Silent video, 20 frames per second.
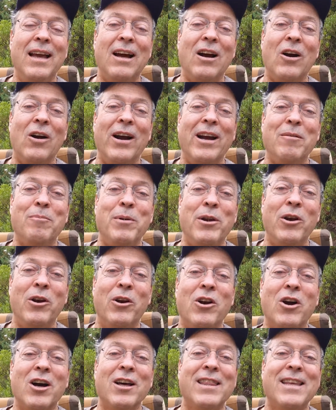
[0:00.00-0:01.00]
All right, Peter
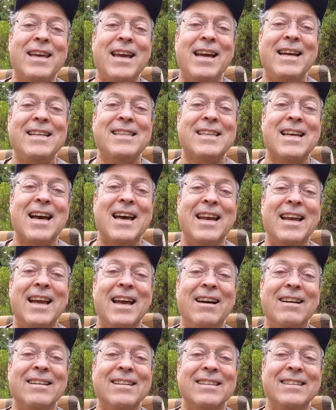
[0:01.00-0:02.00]
Gauthier signing
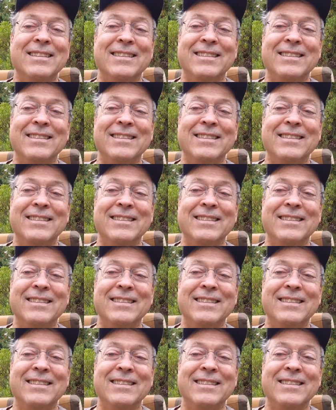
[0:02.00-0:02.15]
out.